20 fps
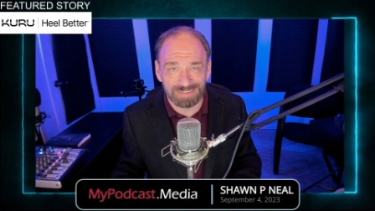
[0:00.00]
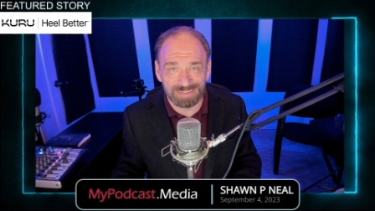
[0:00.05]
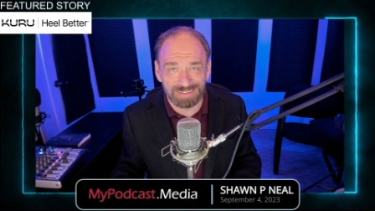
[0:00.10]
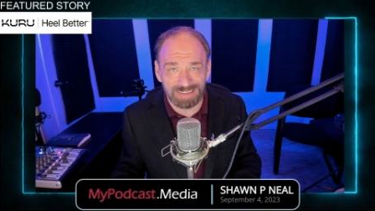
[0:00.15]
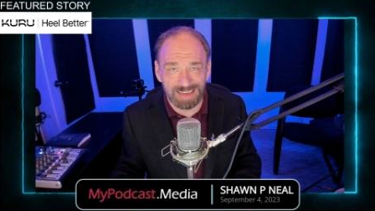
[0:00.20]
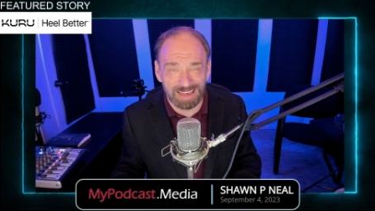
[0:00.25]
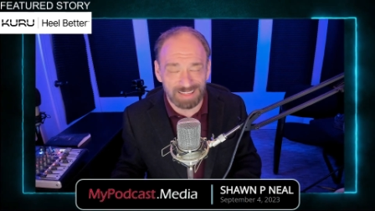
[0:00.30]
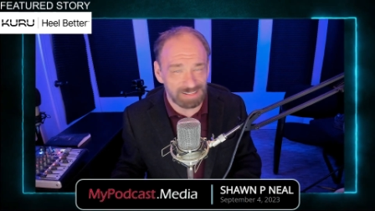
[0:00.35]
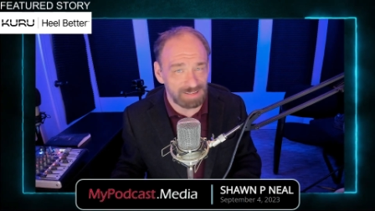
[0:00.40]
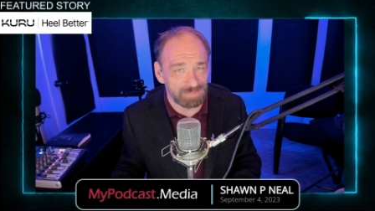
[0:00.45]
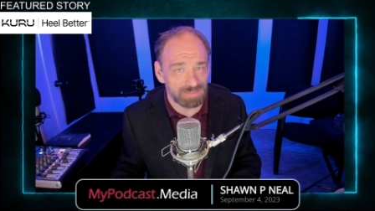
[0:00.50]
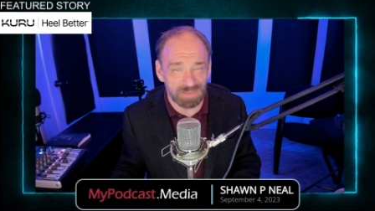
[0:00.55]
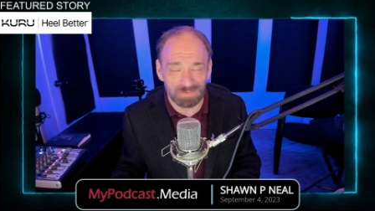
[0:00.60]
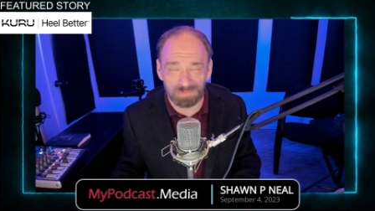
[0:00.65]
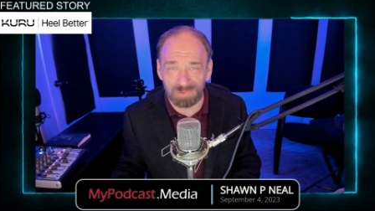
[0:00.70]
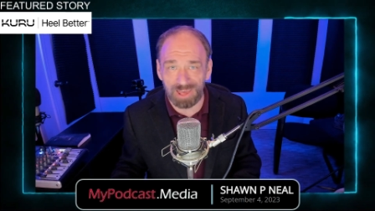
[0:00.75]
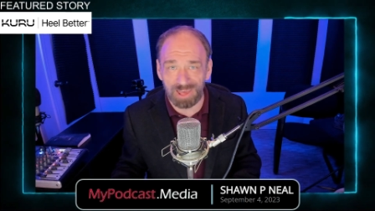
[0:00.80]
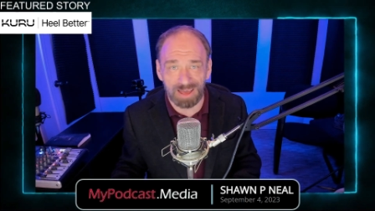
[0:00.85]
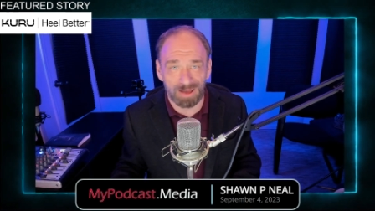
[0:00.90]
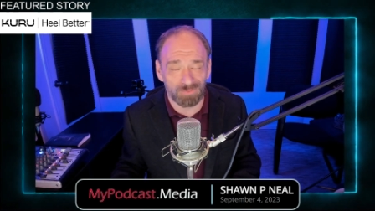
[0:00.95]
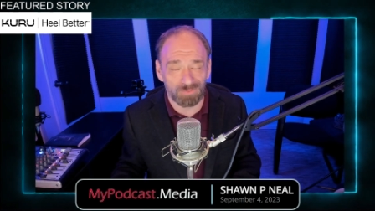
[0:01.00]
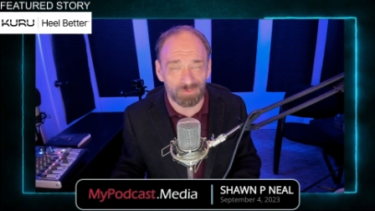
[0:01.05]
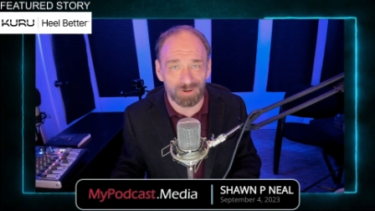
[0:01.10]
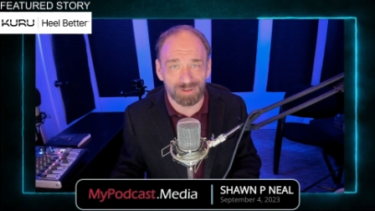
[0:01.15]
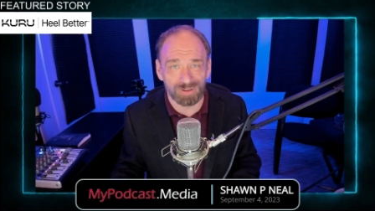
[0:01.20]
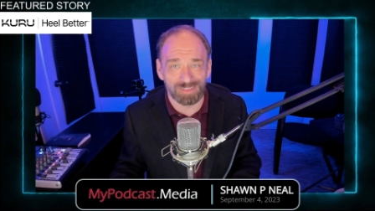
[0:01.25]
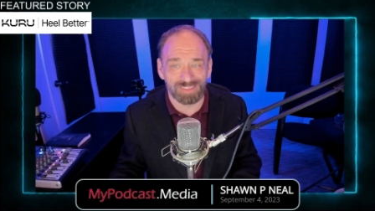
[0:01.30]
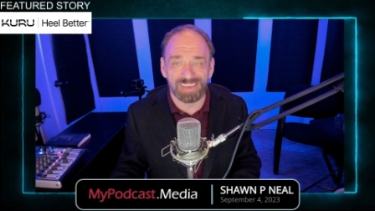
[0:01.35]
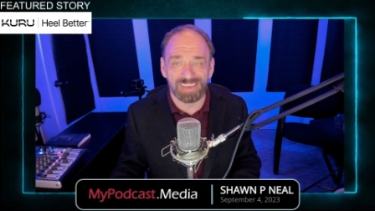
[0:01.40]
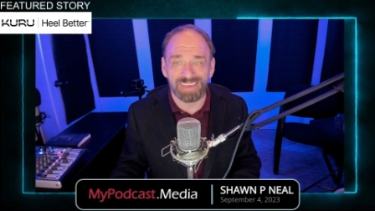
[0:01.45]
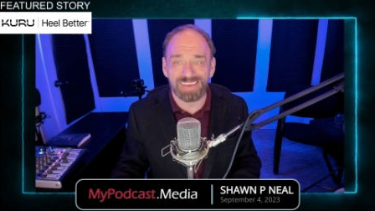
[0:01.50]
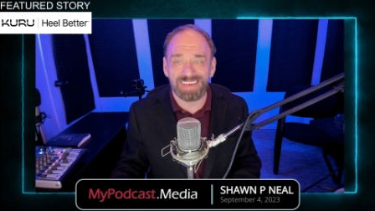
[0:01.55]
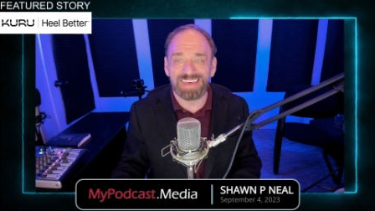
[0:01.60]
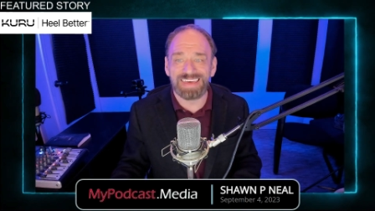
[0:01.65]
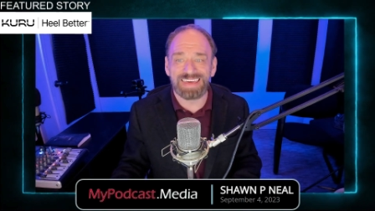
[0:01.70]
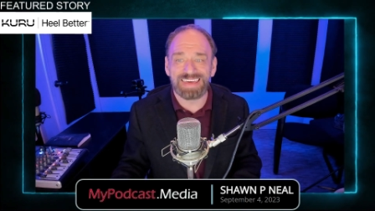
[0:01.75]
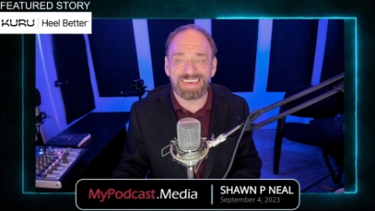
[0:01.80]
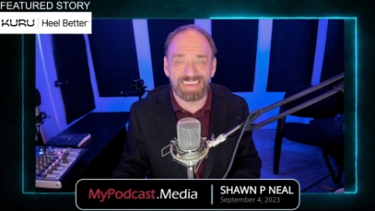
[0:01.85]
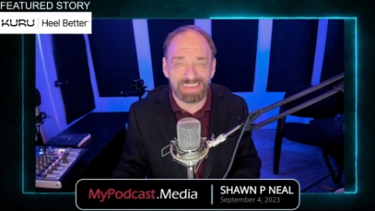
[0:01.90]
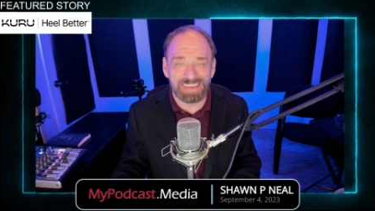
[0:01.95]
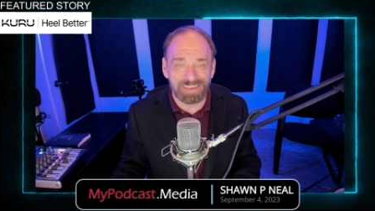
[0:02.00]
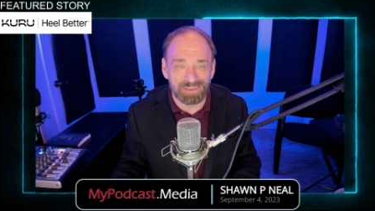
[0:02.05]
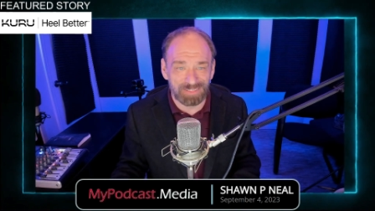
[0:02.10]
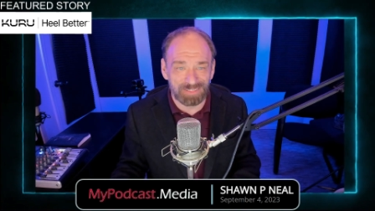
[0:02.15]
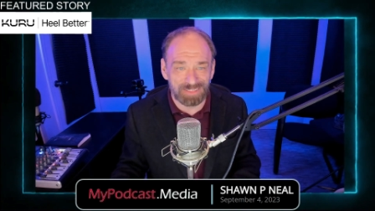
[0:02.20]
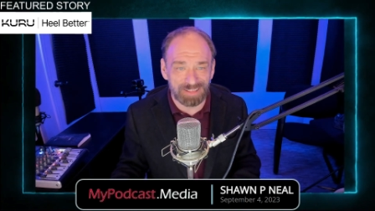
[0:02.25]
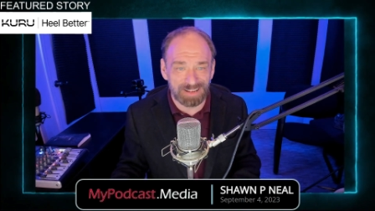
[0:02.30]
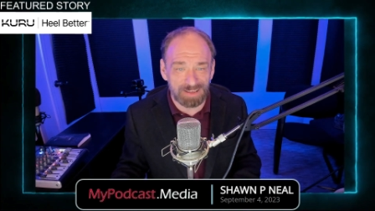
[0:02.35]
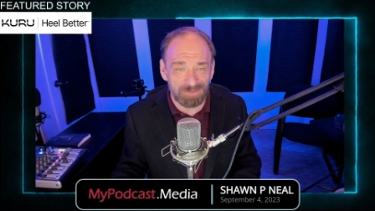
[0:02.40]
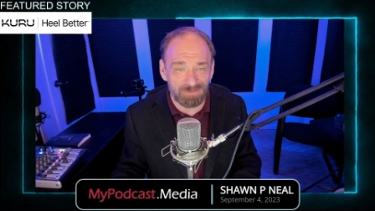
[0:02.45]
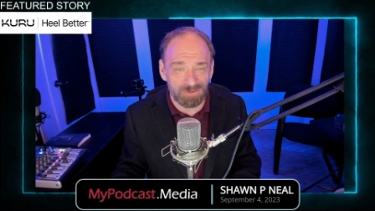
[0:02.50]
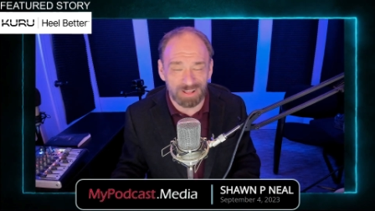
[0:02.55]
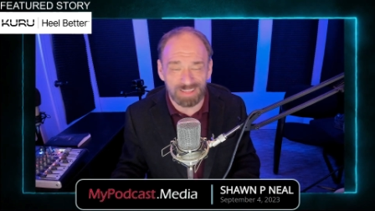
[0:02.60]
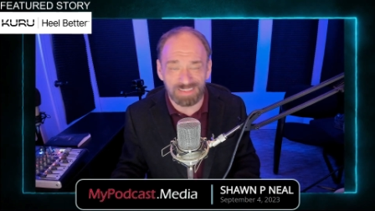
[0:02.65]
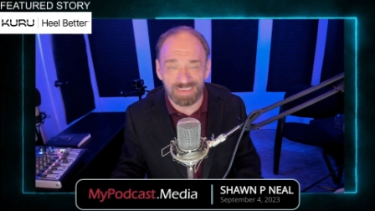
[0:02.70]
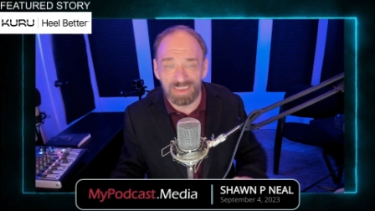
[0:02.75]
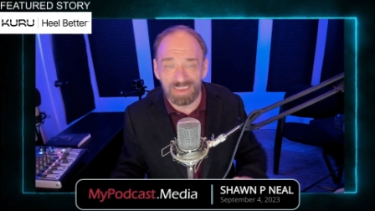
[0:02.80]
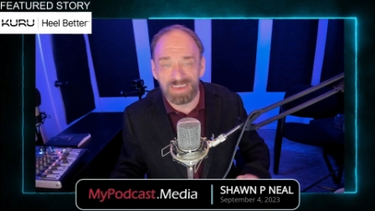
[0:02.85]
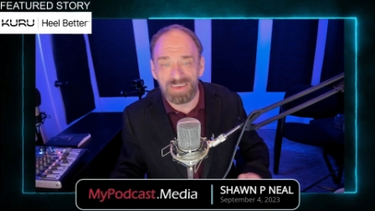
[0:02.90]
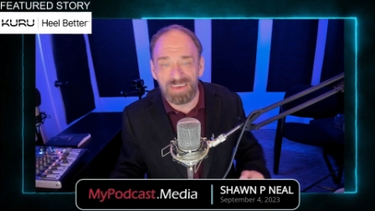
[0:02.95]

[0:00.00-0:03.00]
I love this play on words. Heal the difference